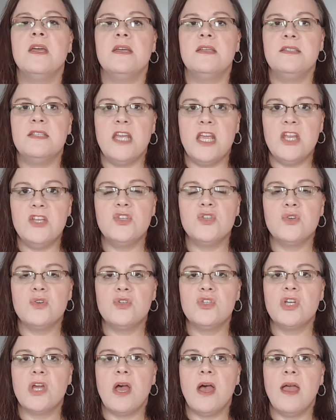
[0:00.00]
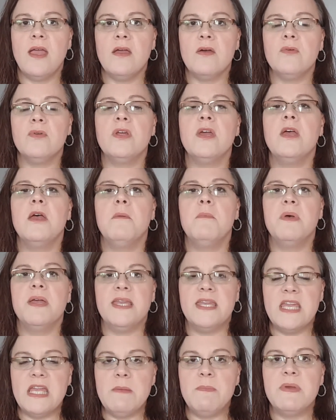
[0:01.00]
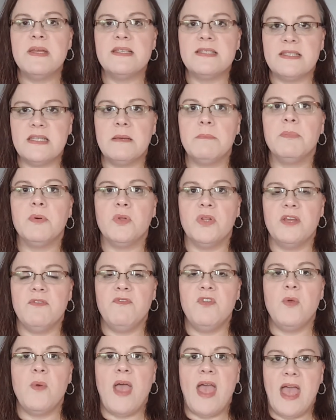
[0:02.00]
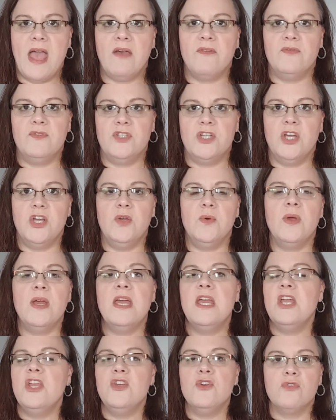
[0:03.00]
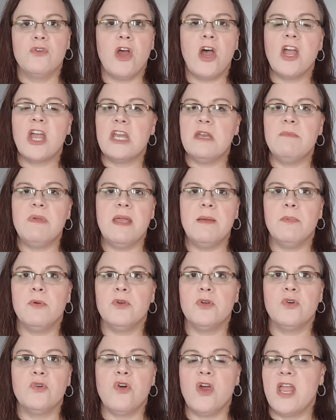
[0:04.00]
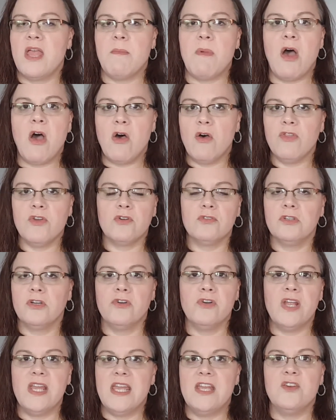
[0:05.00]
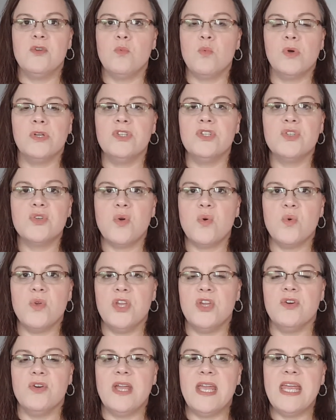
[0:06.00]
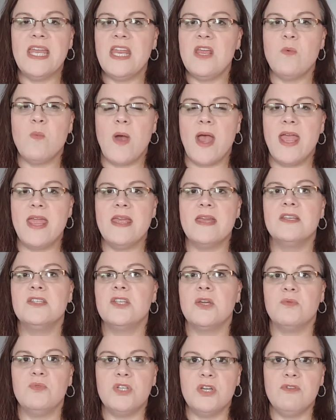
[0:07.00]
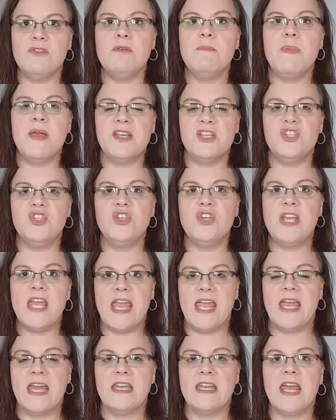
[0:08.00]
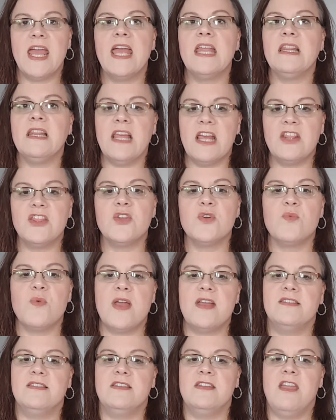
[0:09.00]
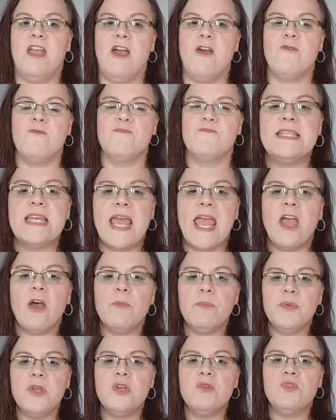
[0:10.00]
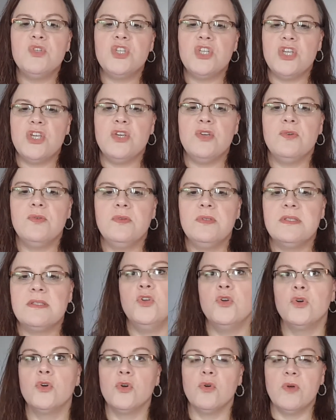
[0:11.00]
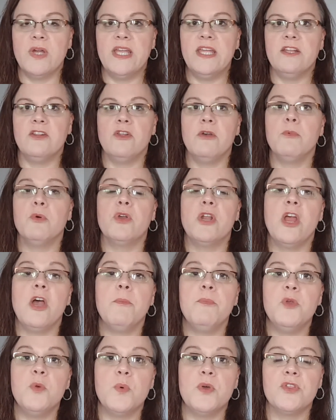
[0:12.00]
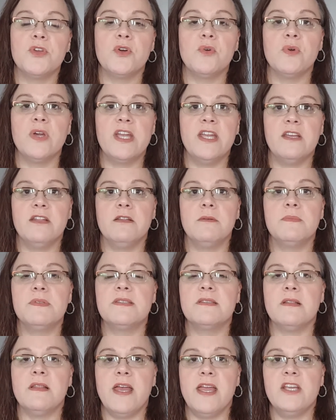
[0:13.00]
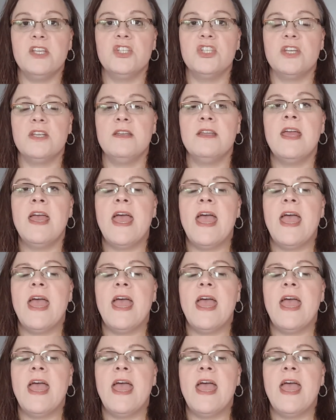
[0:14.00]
Teach your child, but keep it simple if you have to. You're not going to be able to cram all their learning into one school year anyway, so do the best you can and let the rest go. To help you choose your curriculum or to help you with curriculum selection,